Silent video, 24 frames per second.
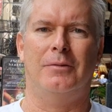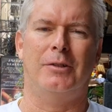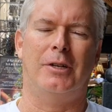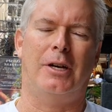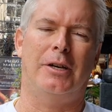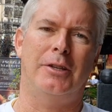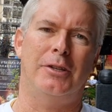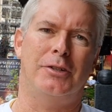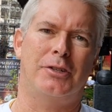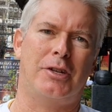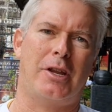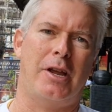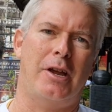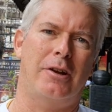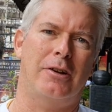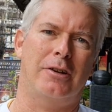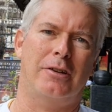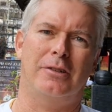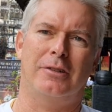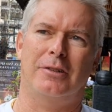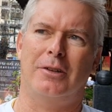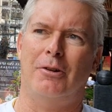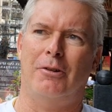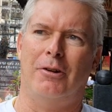all the
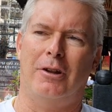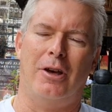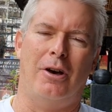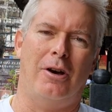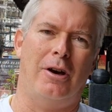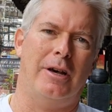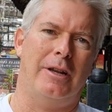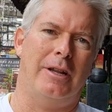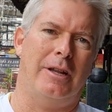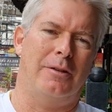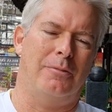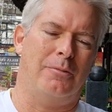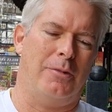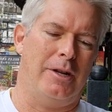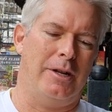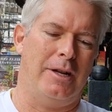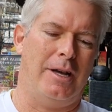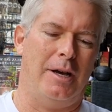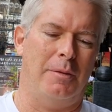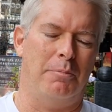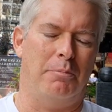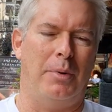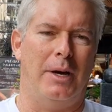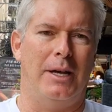scare going on and
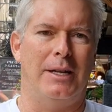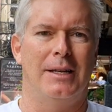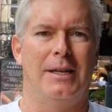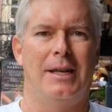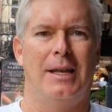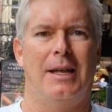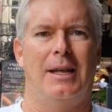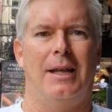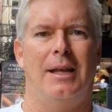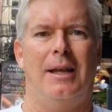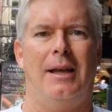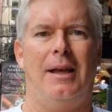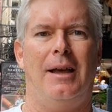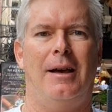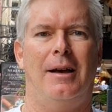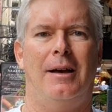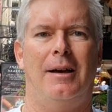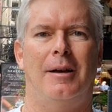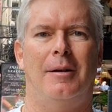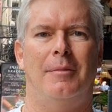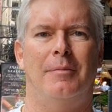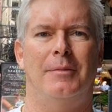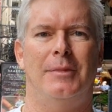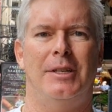whatnot. But
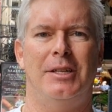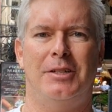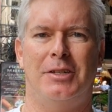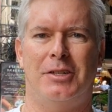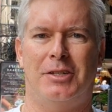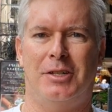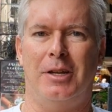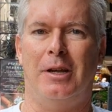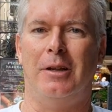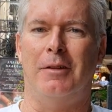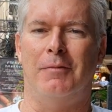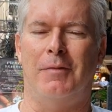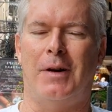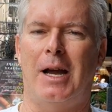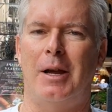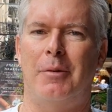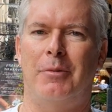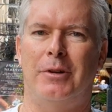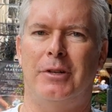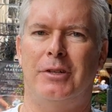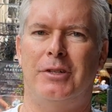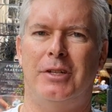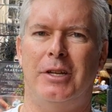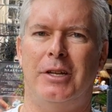this is still a
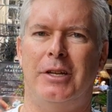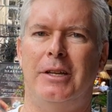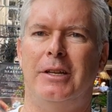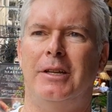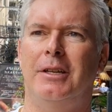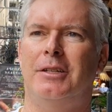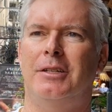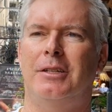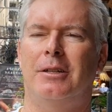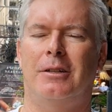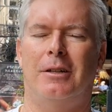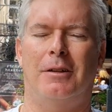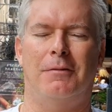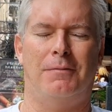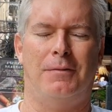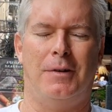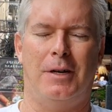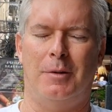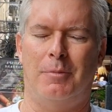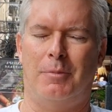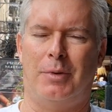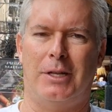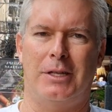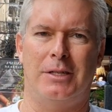vibrant city. It's still a
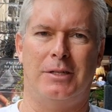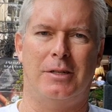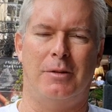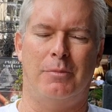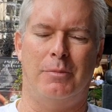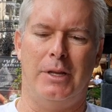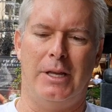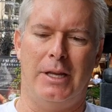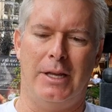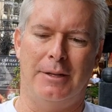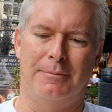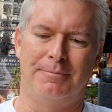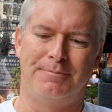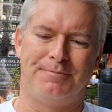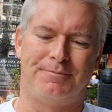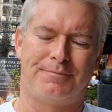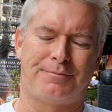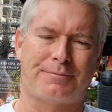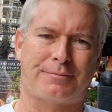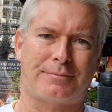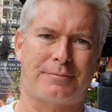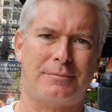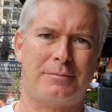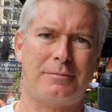fun place to be.
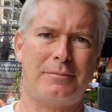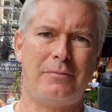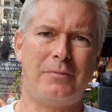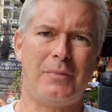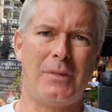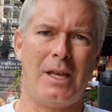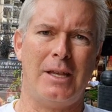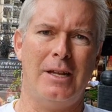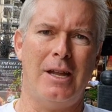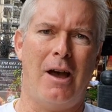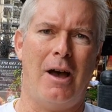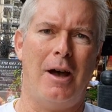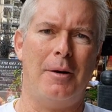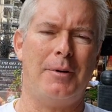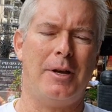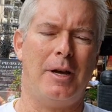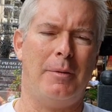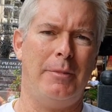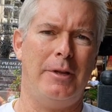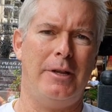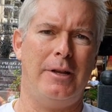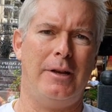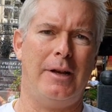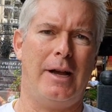Now,
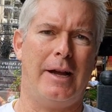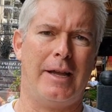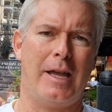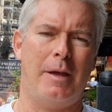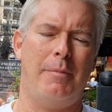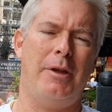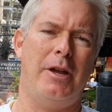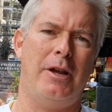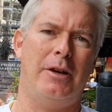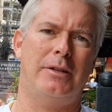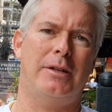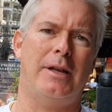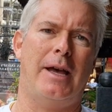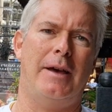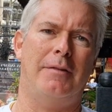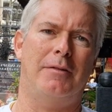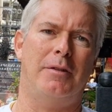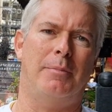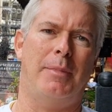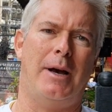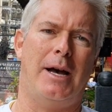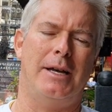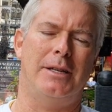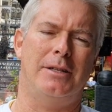I came here to
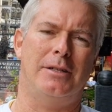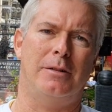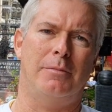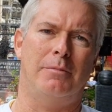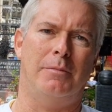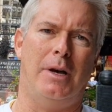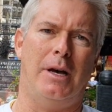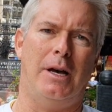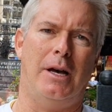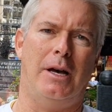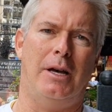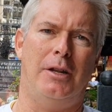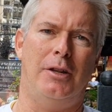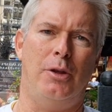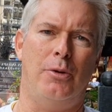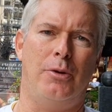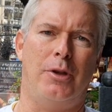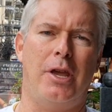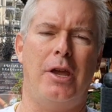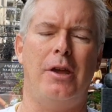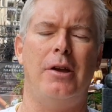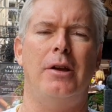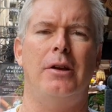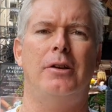have to buy some new
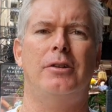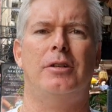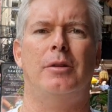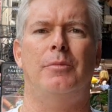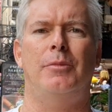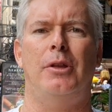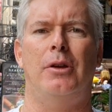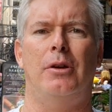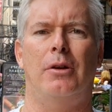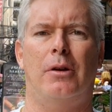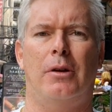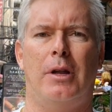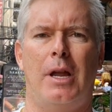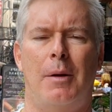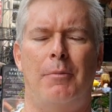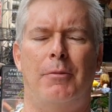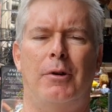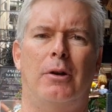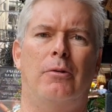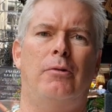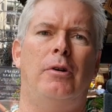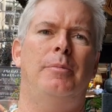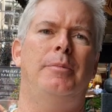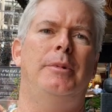gear, some new
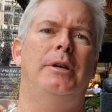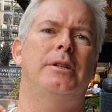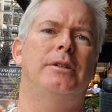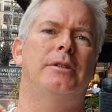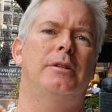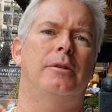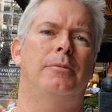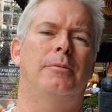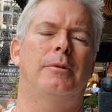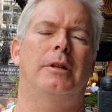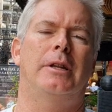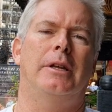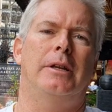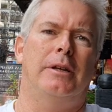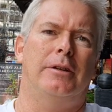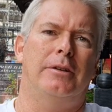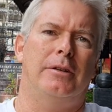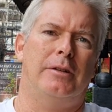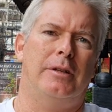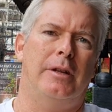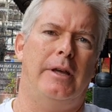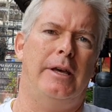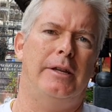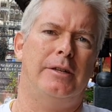camera equipment,
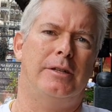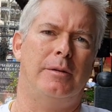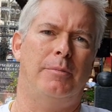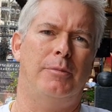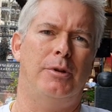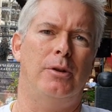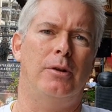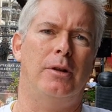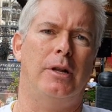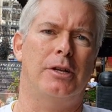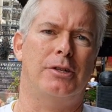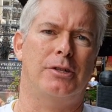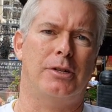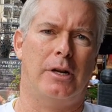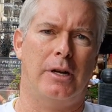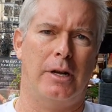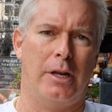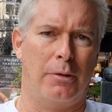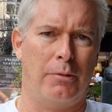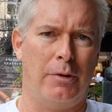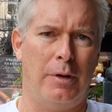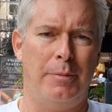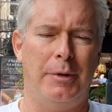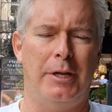and some new
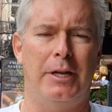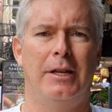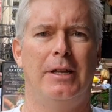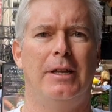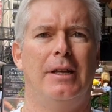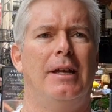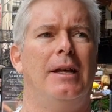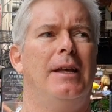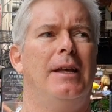electronic equipment,